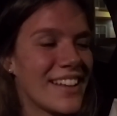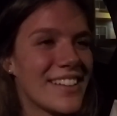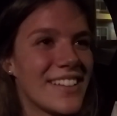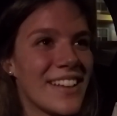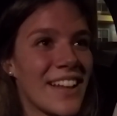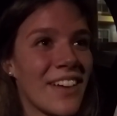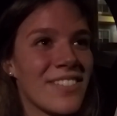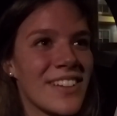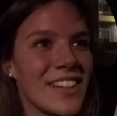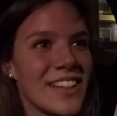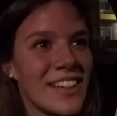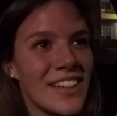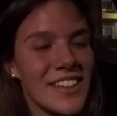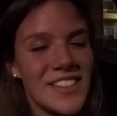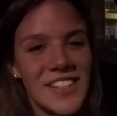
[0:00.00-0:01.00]
definitely
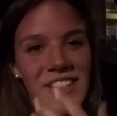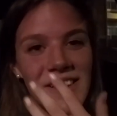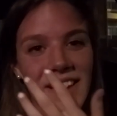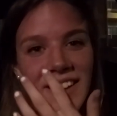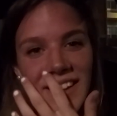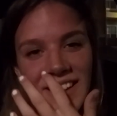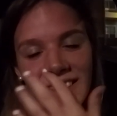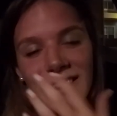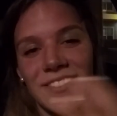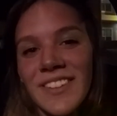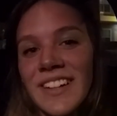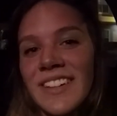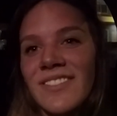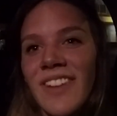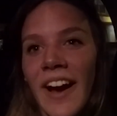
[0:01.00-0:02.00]
gets you like in a
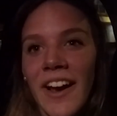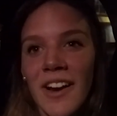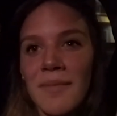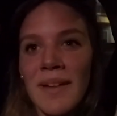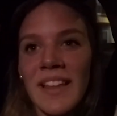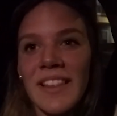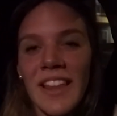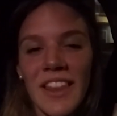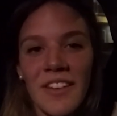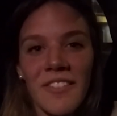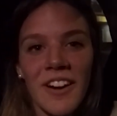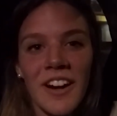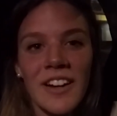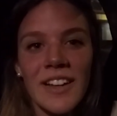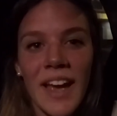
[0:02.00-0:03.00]
different environment than the
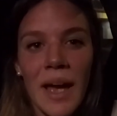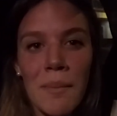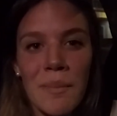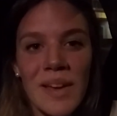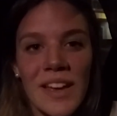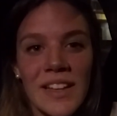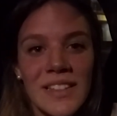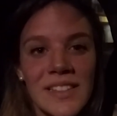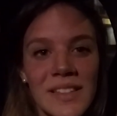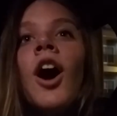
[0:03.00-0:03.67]
one on campus.